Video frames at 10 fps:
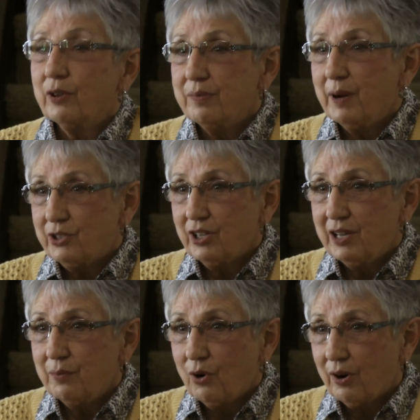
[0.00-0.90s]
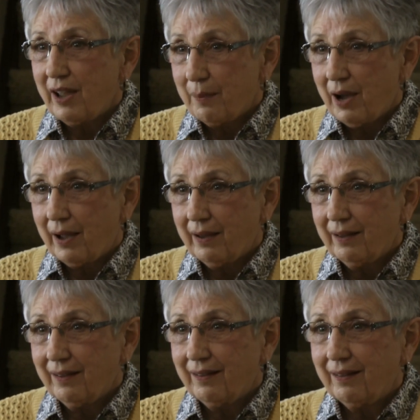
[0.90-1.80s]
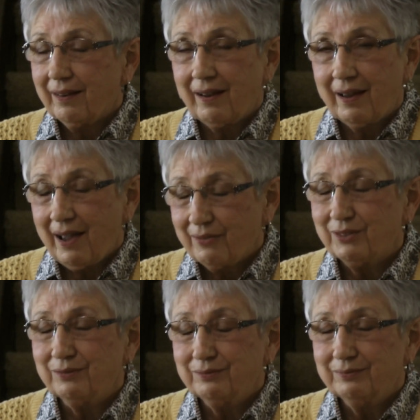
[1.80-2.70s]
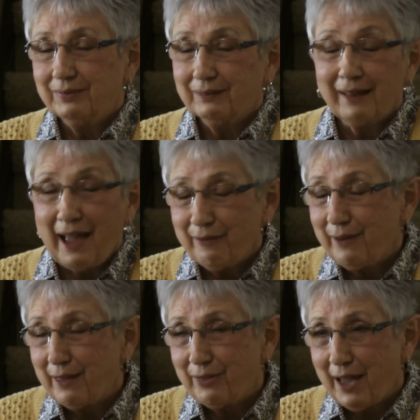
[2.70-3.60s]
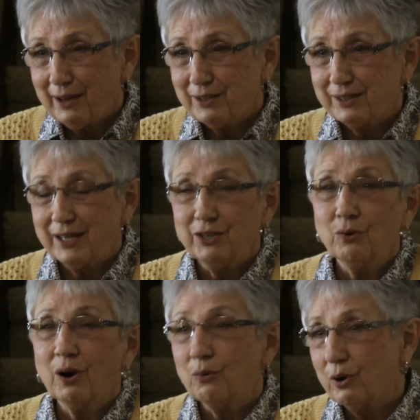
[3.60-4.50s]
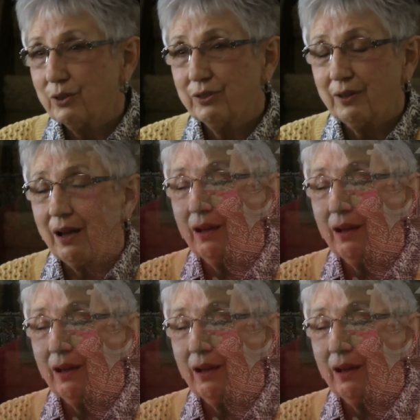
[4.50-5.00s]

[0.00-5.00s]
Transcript: worth much anymore, am I? And I have to laugh at that and say, You are worth